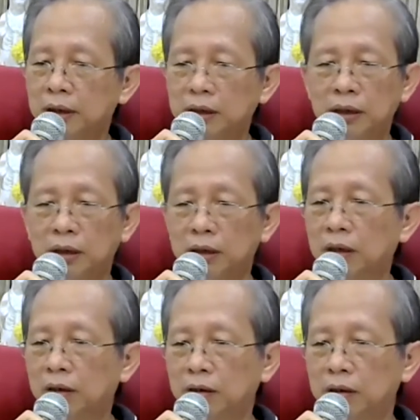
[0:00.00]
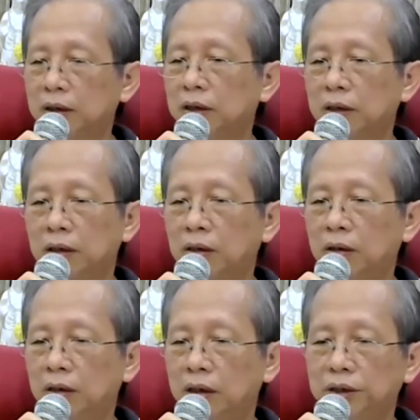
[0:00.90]
It's not thought, it's not
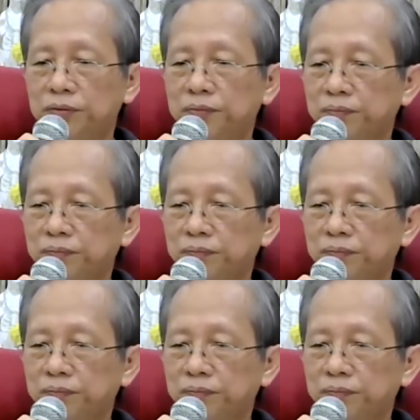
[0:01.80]
knowledge.